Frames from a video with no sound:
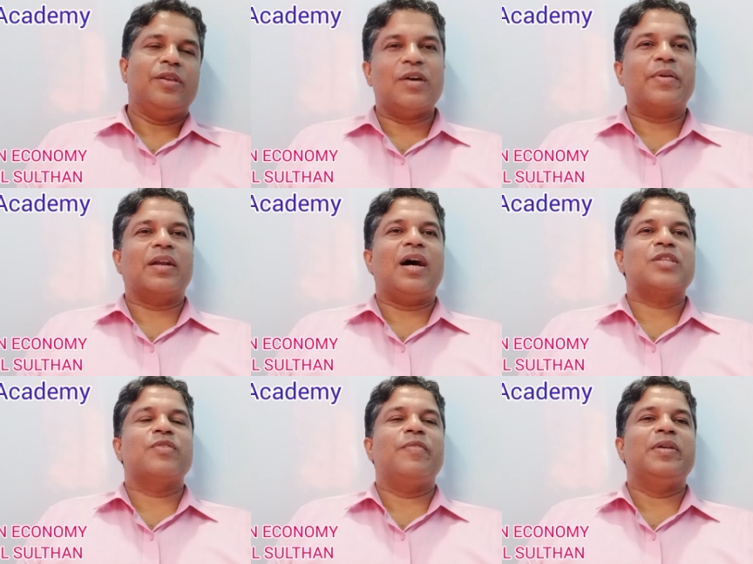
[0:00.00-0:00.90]
In our
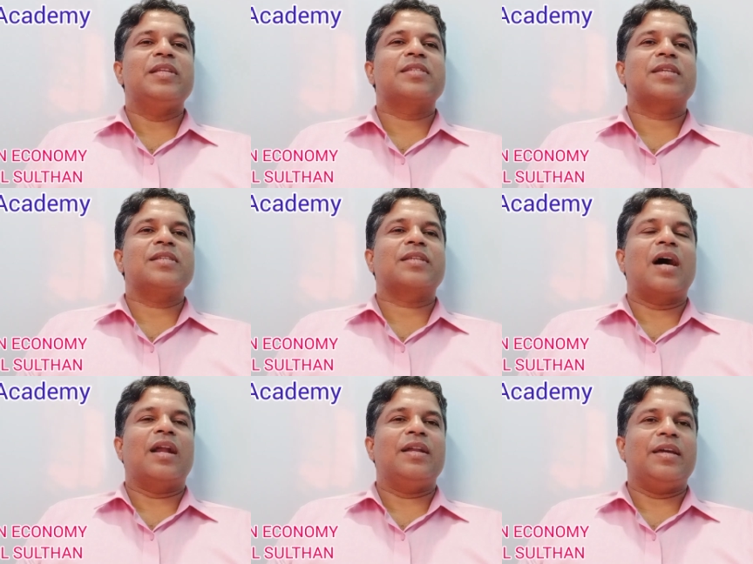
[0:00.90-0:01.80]
class, we will discuss
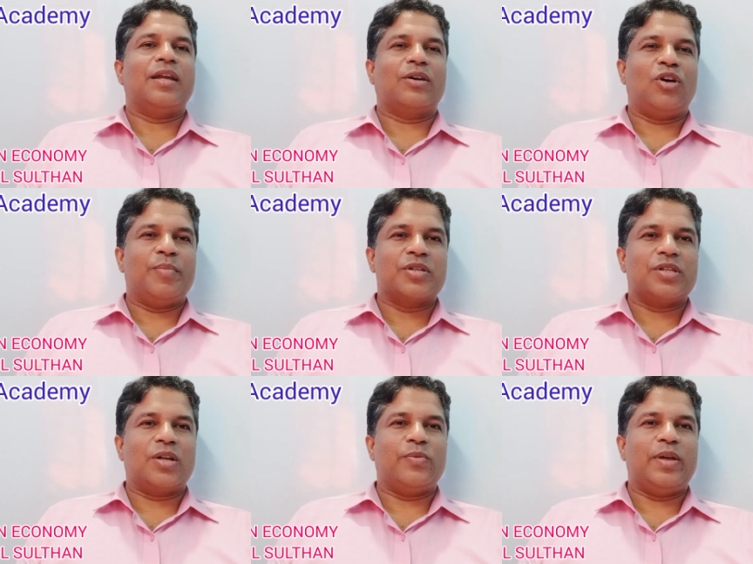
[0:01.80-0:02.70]
current year economic
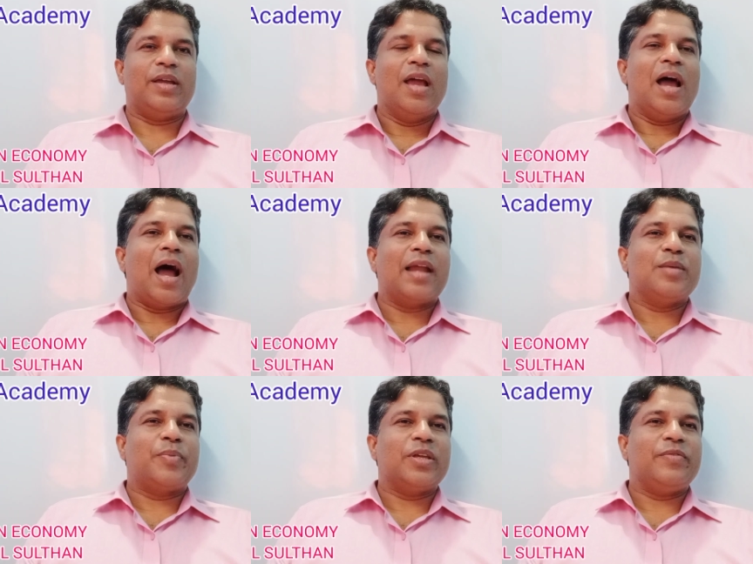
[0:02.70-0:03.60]
survey
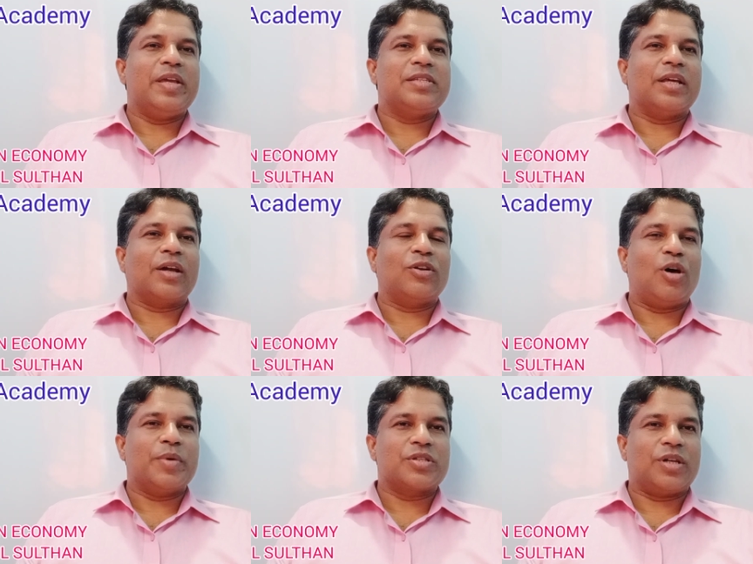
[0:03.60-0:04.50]
and previous year
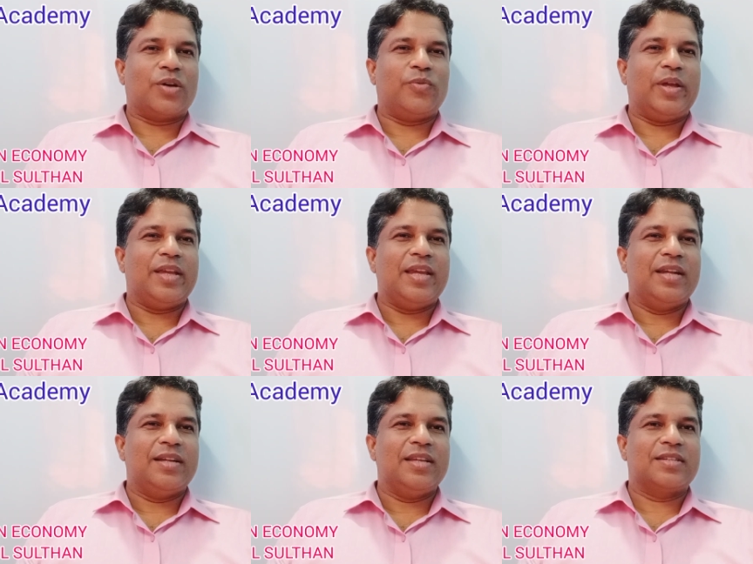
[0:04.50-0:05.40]
economic survey
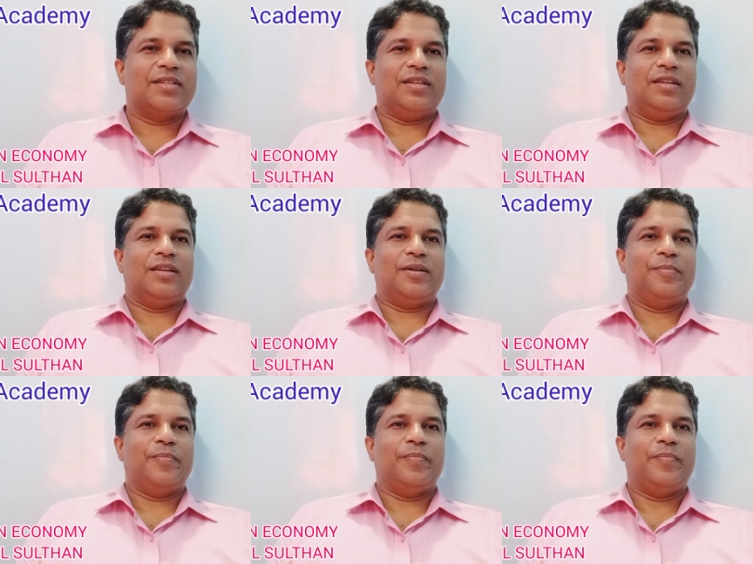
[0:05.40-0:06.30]
in detail.
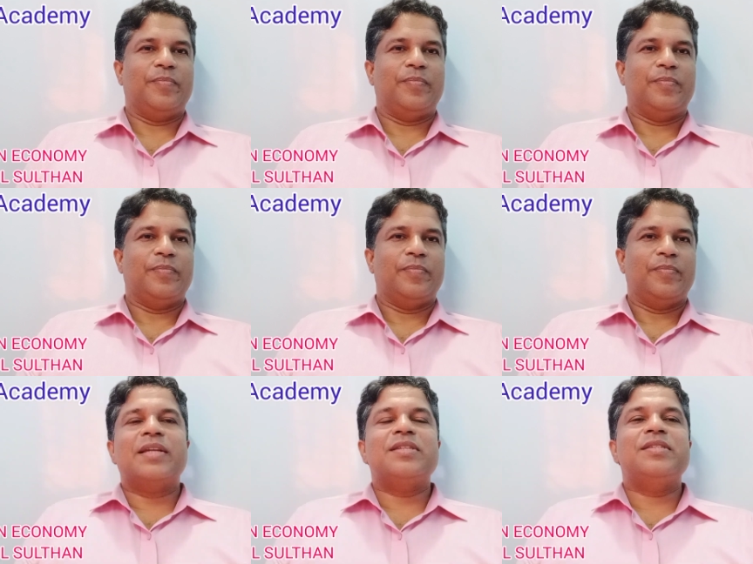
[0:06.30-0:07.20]

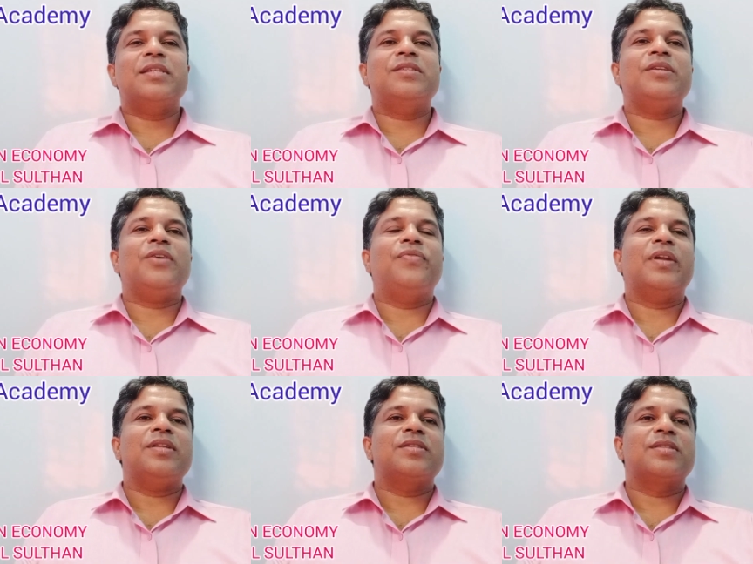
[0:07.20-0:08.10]
Next, sixth
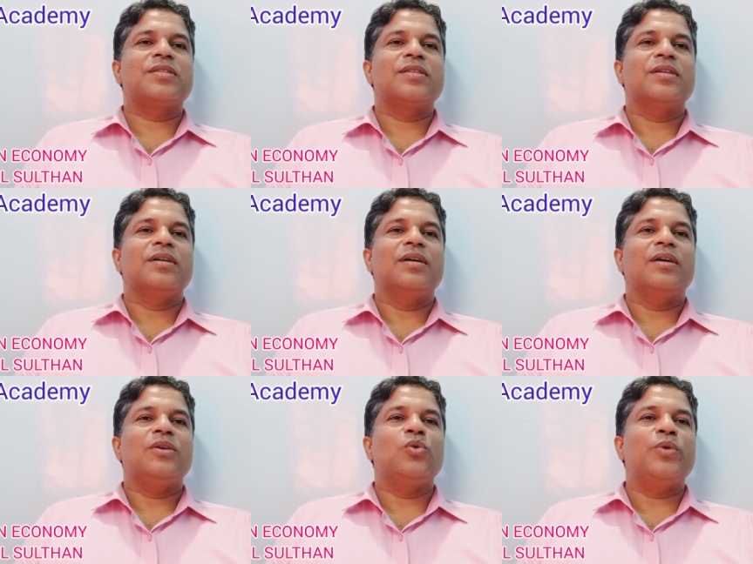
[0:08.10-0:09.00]
reference,
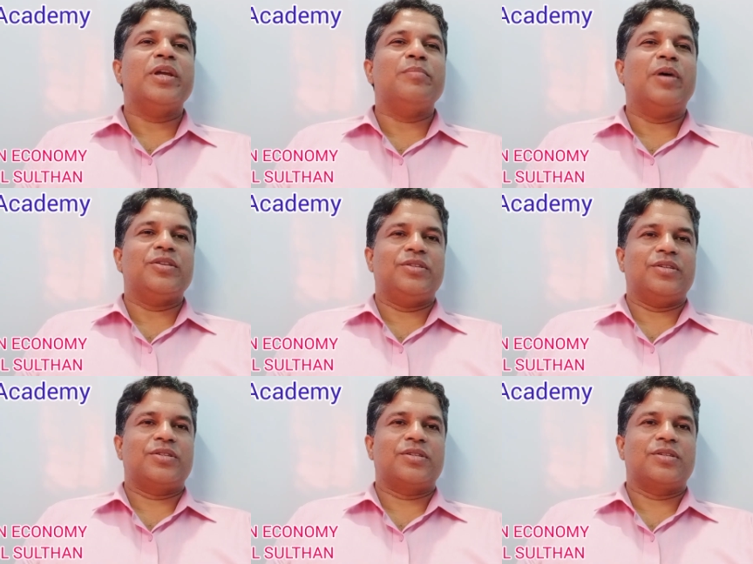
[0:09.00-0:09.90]
Union
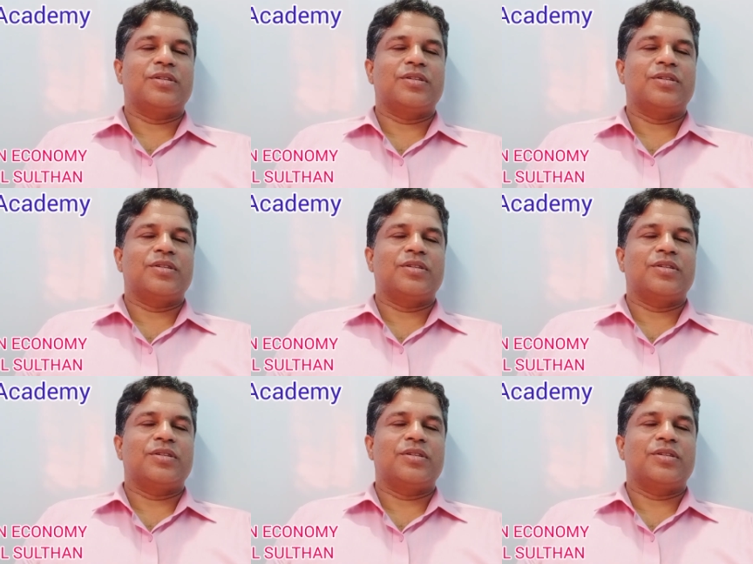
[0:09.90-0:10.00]
Budget.